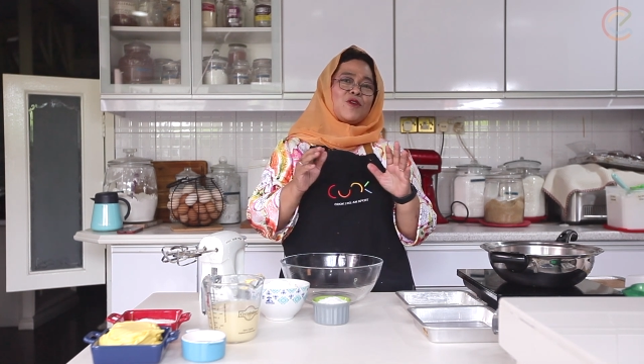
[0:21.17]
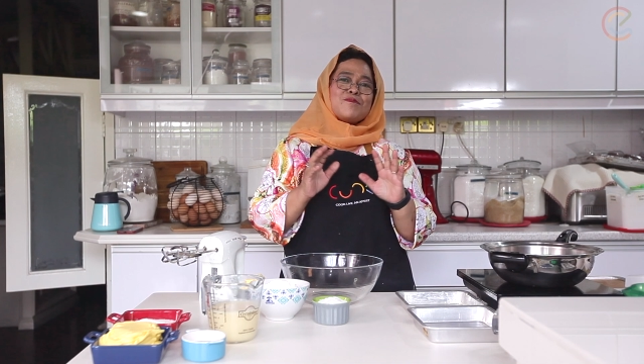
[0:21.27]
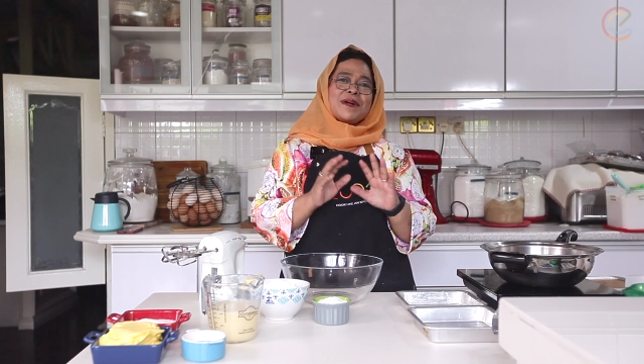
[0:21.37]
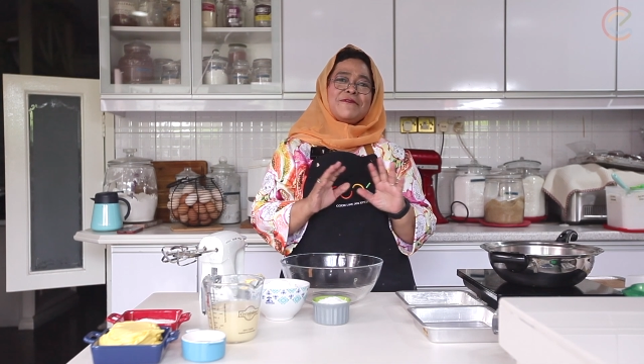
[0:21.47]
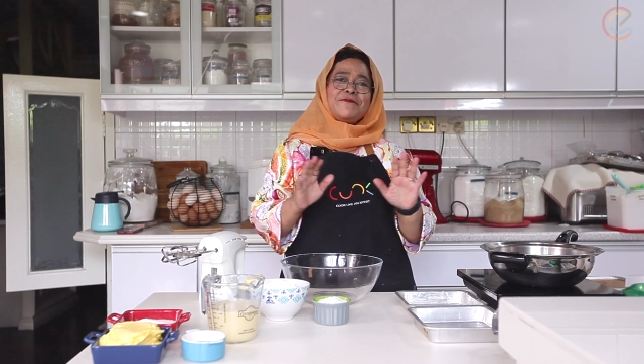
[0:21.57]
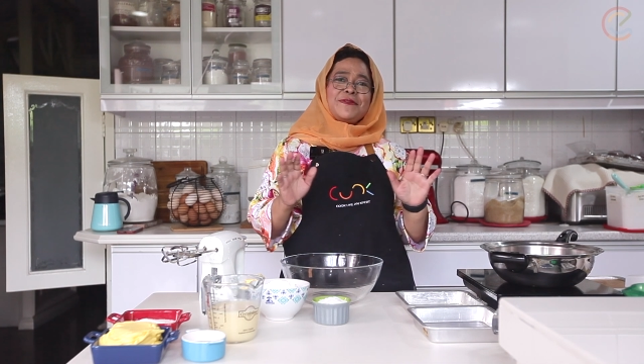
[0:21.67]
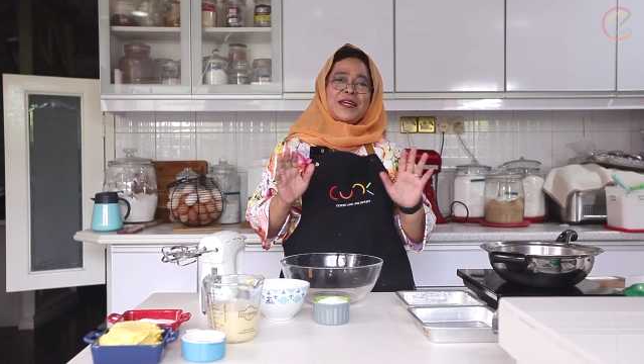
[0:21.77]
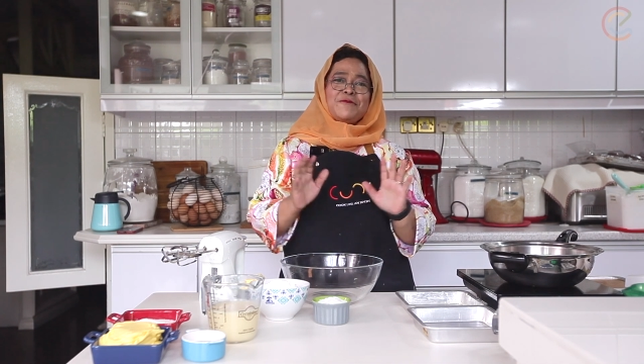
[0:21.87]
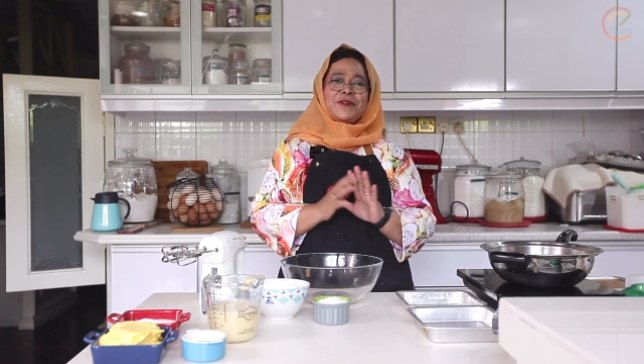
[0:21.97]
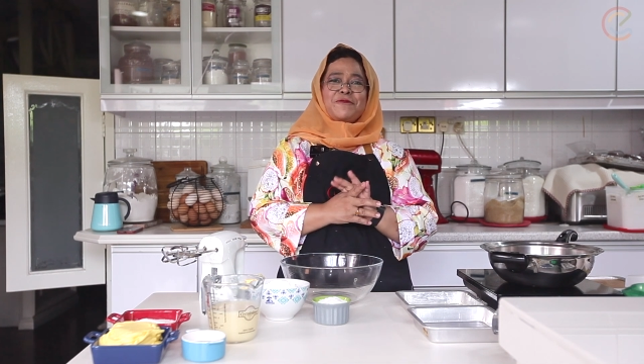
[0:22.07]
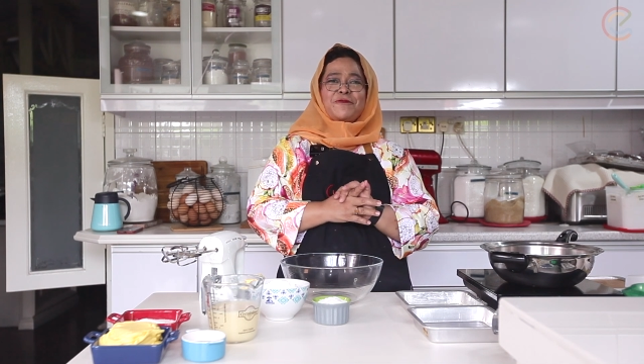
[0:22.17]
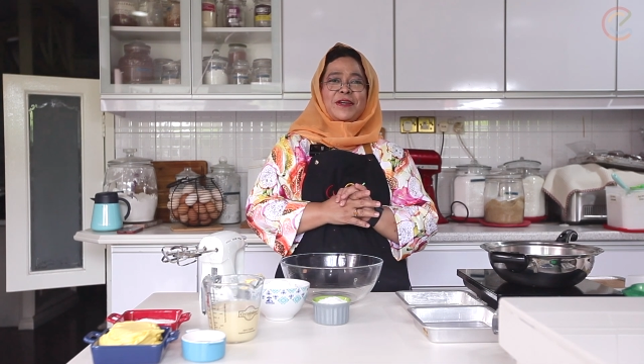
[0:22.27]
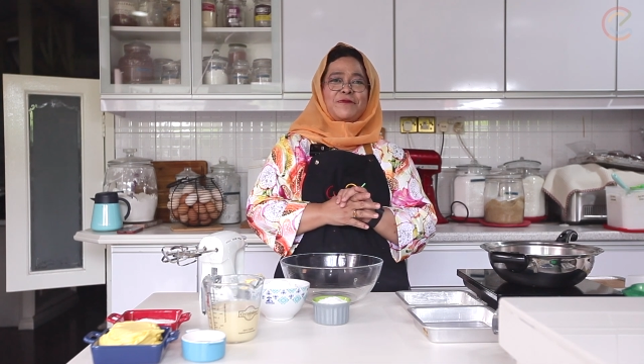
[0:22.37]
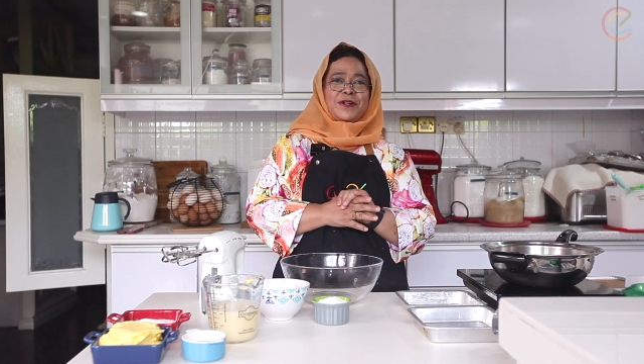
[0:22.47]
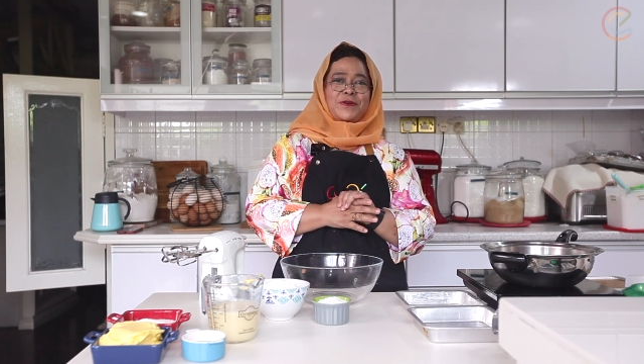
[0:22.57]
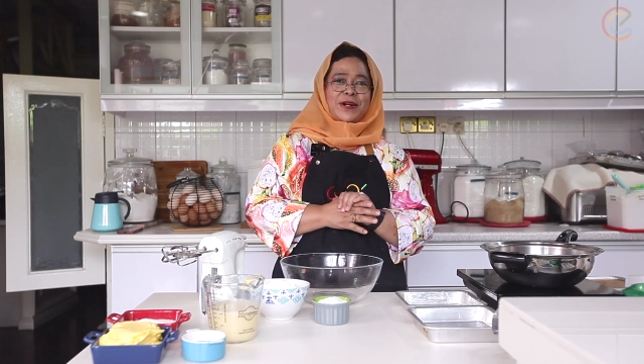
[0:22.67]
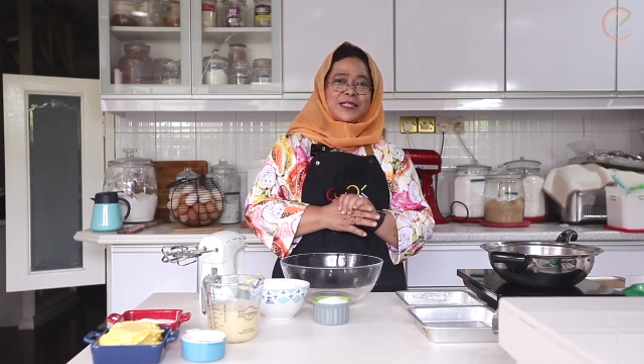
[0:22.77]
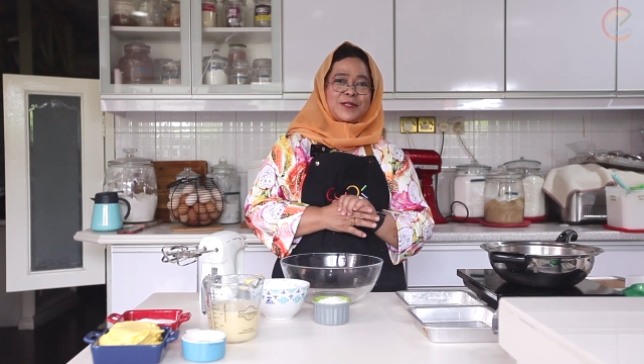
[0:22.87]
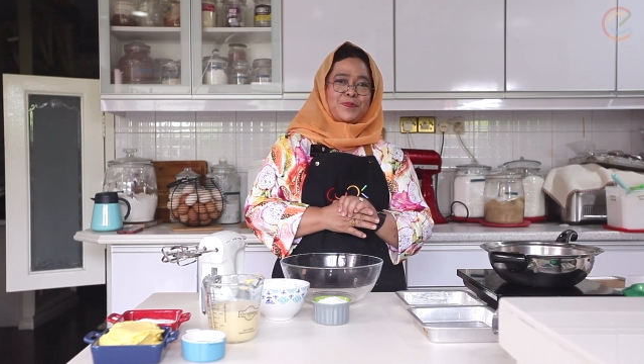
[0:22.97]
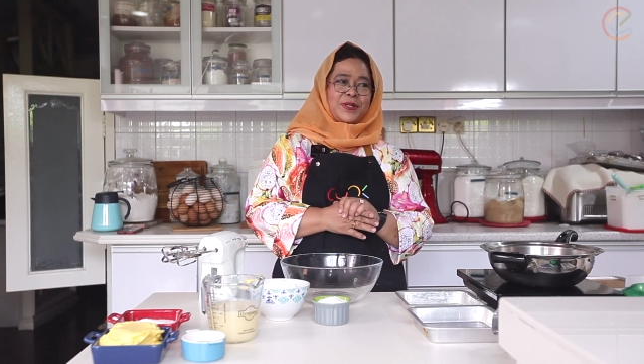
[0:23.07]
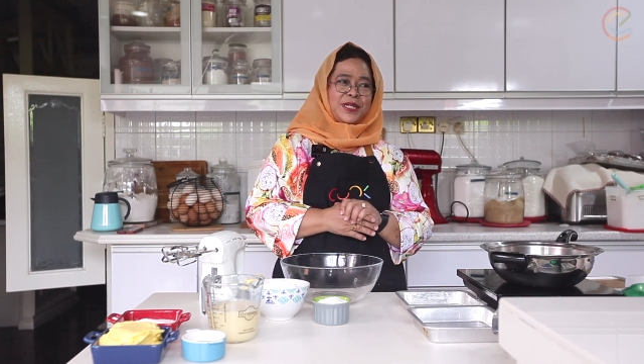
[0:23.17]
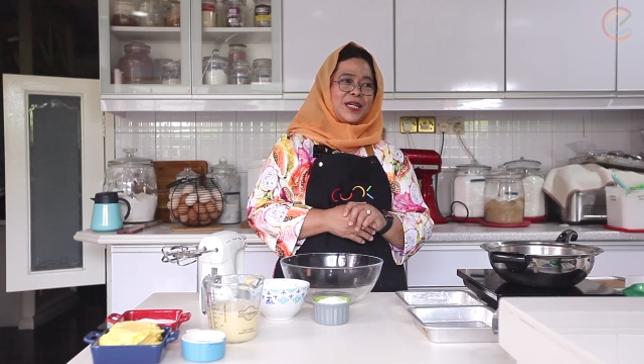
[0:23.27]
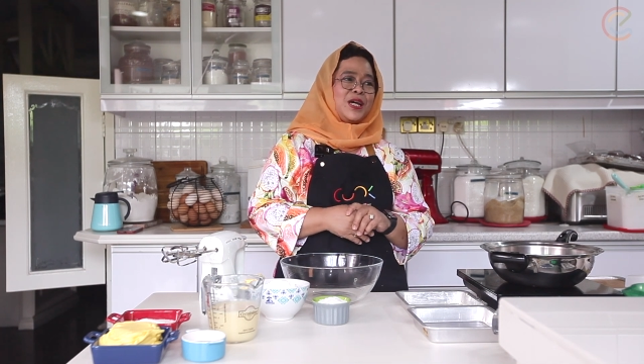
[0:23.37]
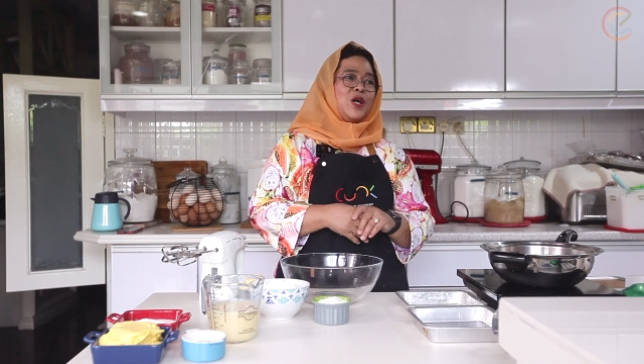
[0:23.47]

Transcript: of my favorite recipe,